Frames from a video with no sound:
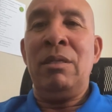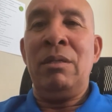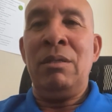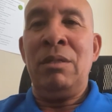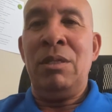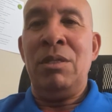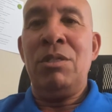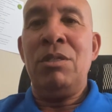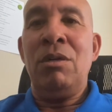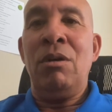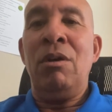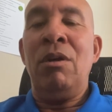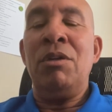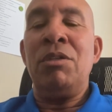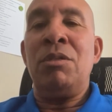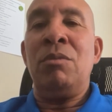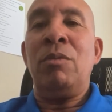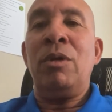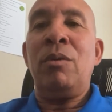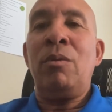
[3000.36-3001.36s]
on the
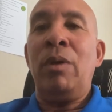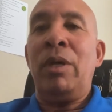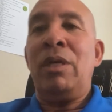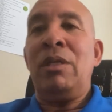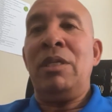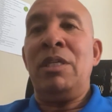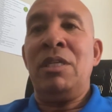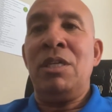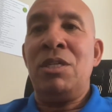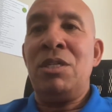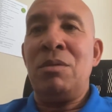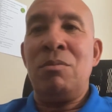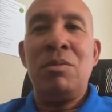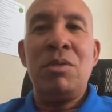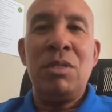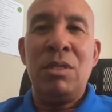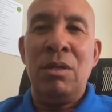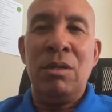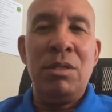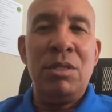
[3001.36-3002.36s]
charge, and we quickly did some
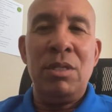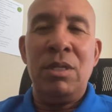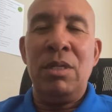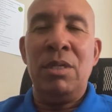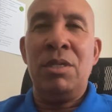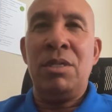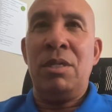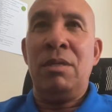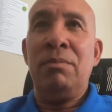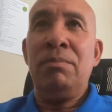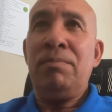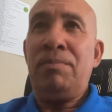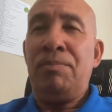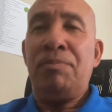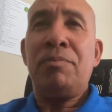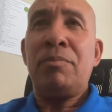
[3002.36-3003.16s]
searches, and